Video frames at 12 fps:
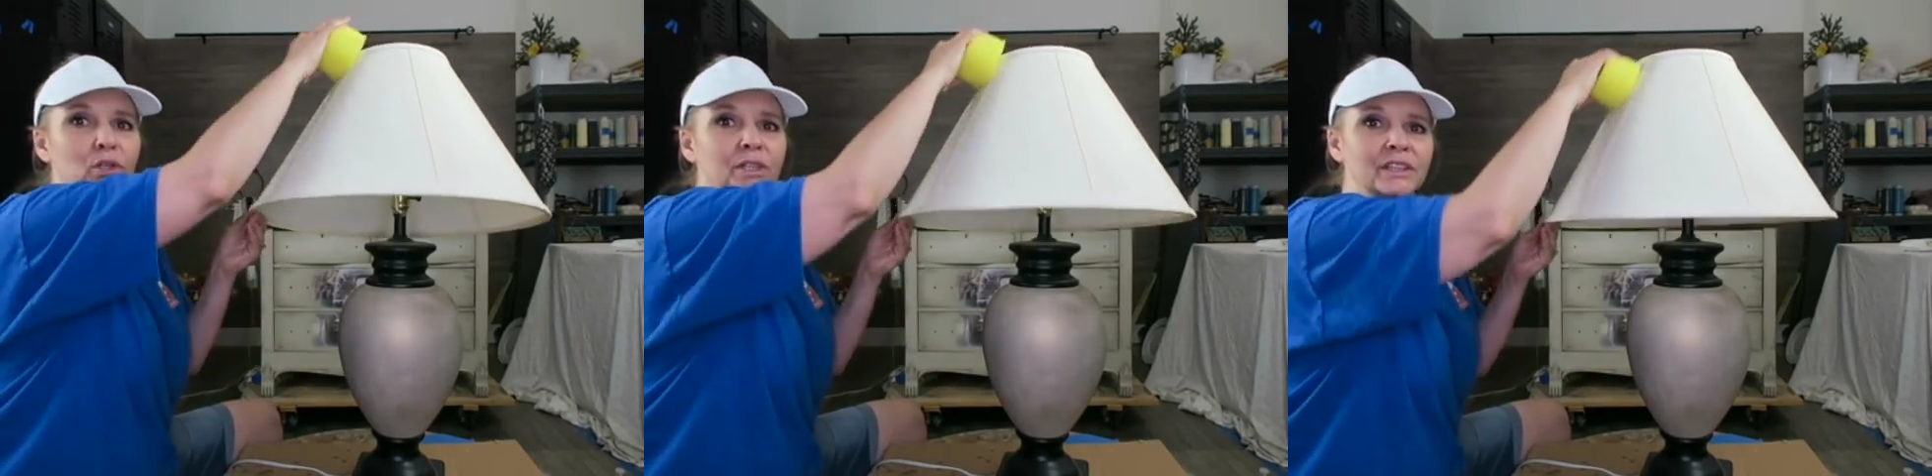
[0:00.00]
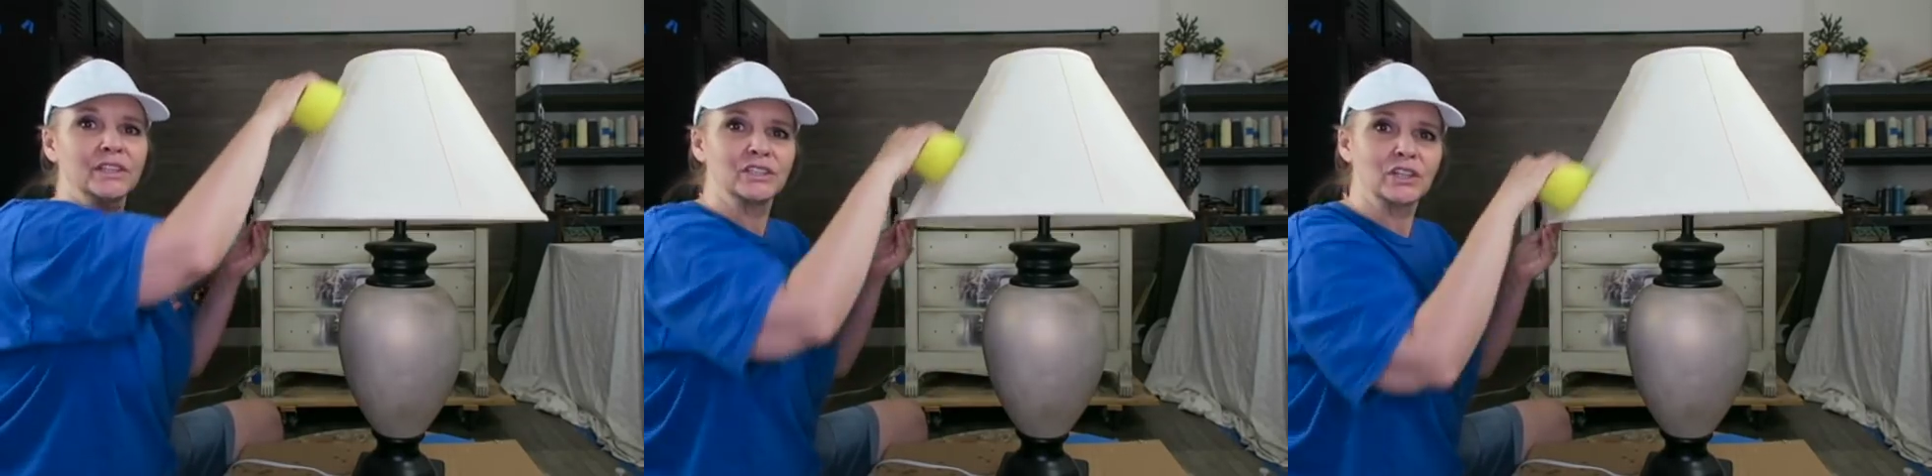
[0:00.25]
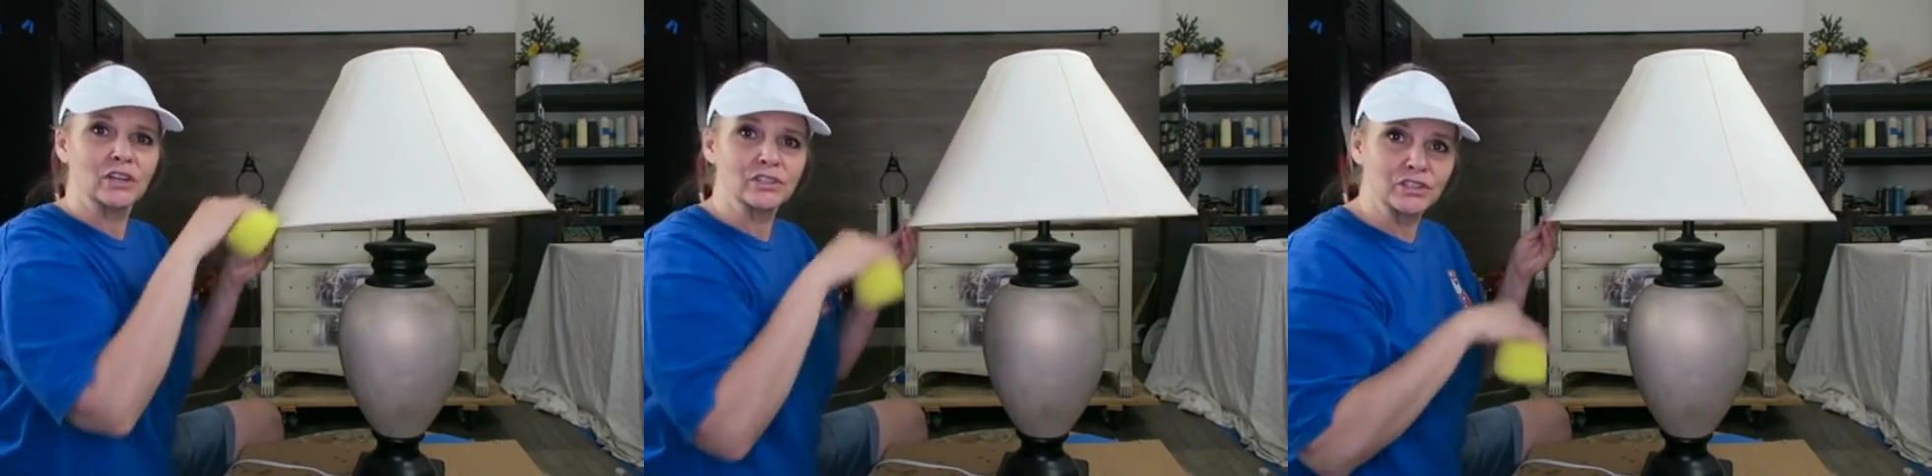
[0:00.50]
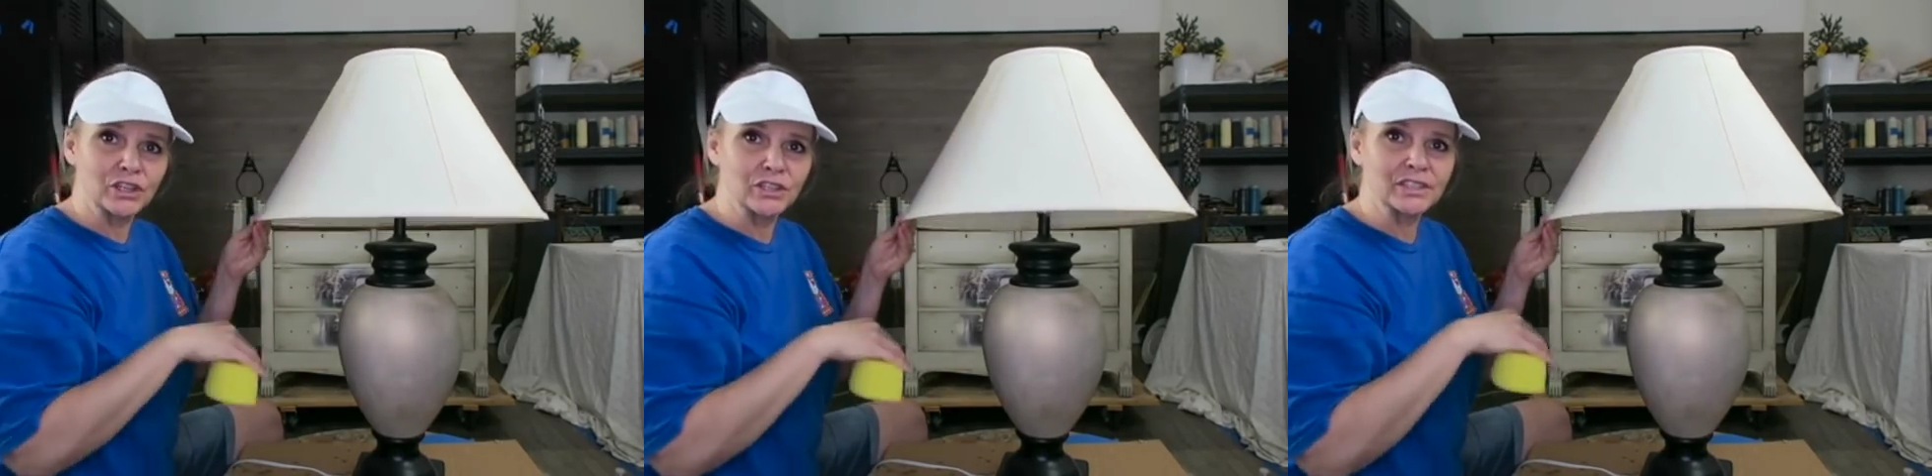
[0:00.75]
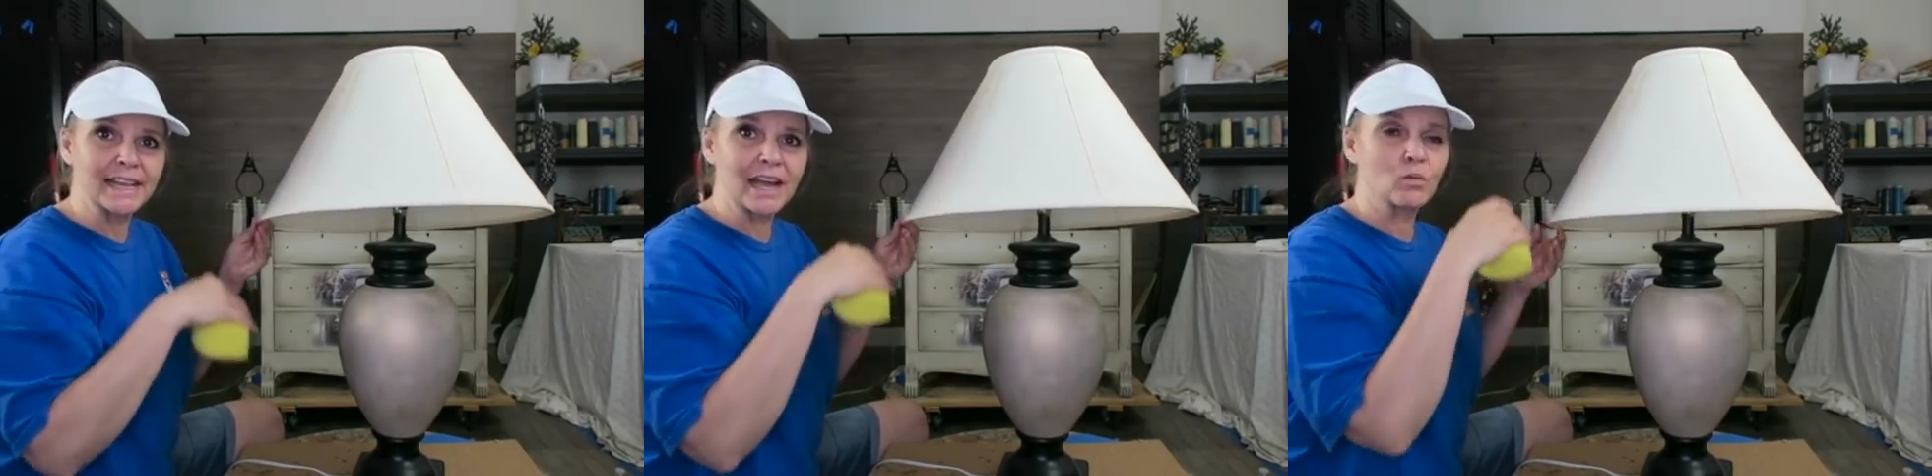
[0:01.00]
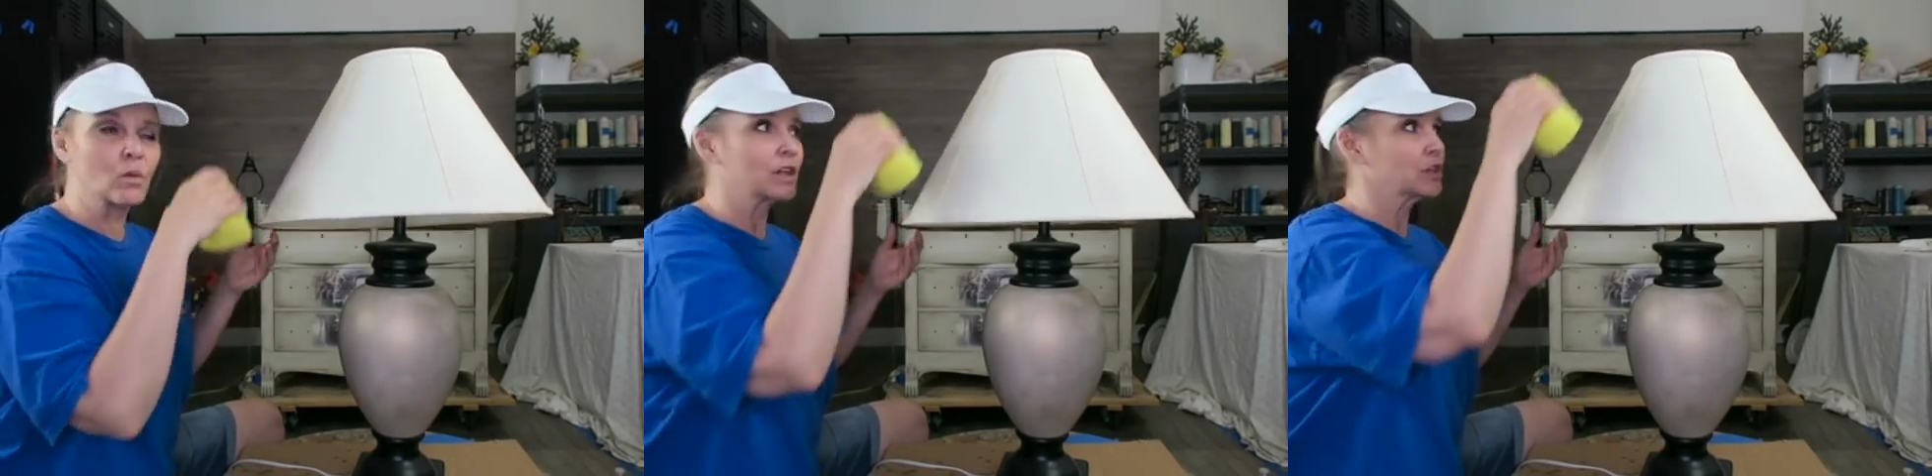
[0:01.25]
pulling the dirt
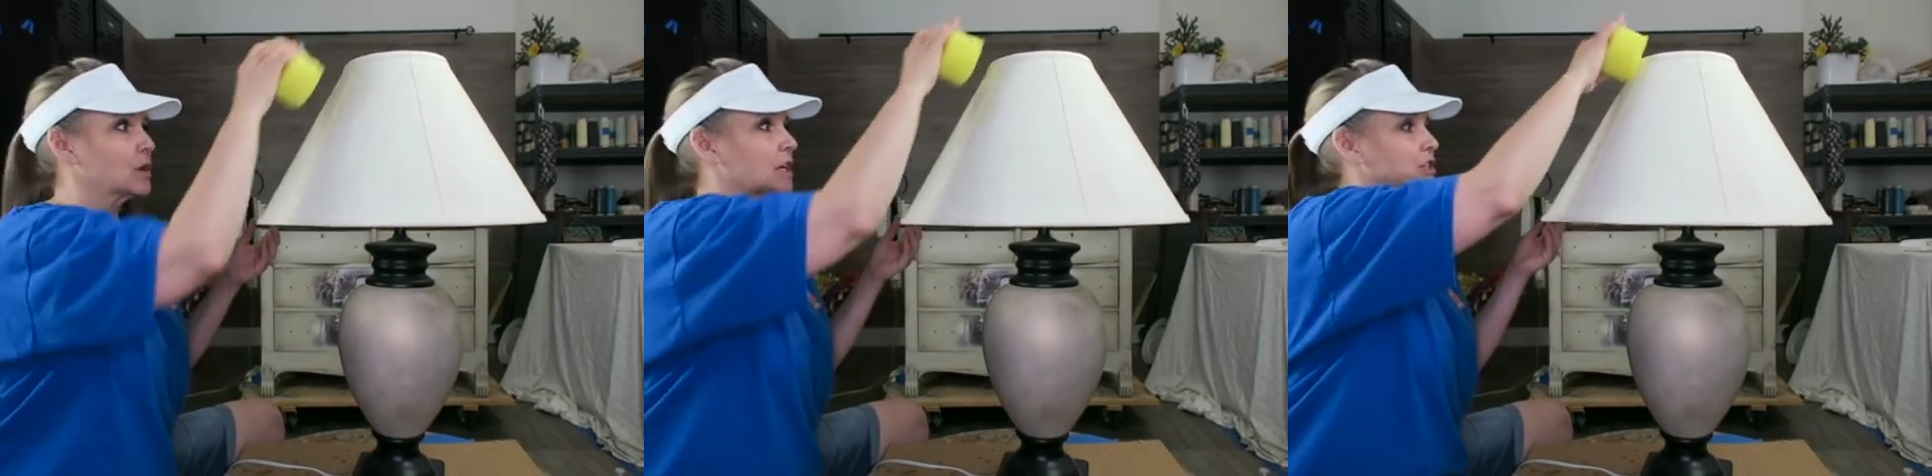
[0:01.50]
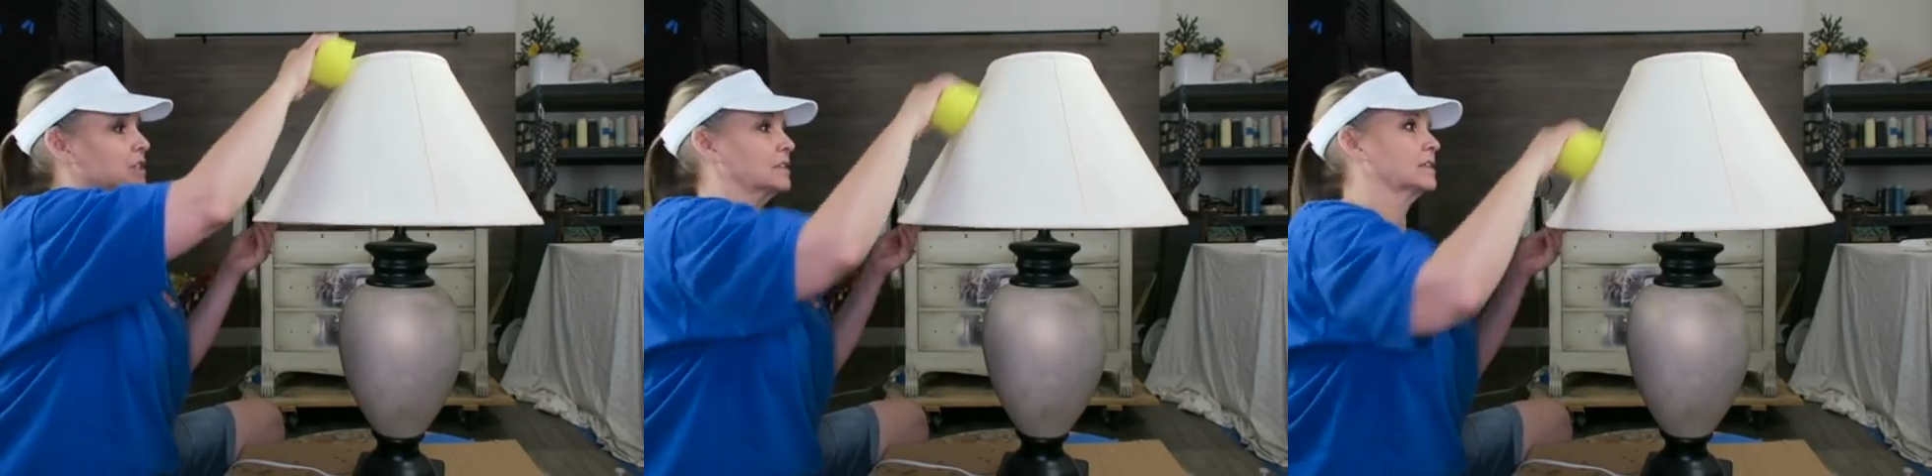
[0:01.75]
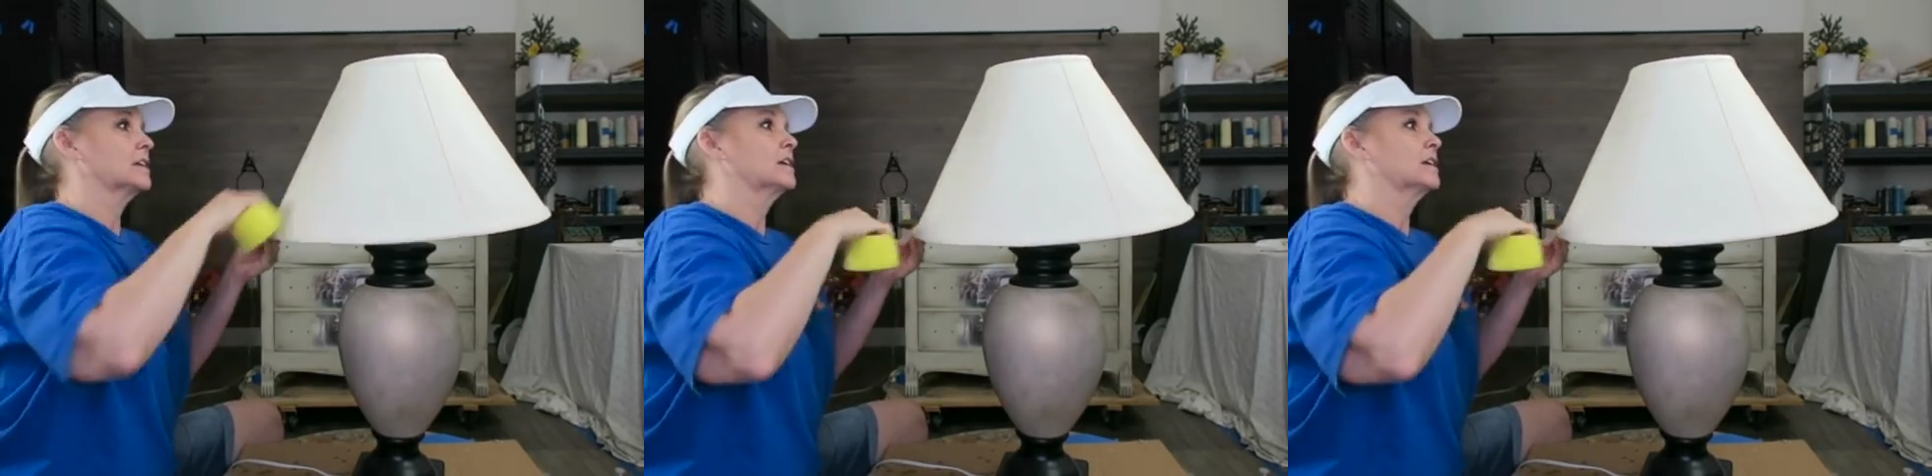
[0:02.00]
down one direction.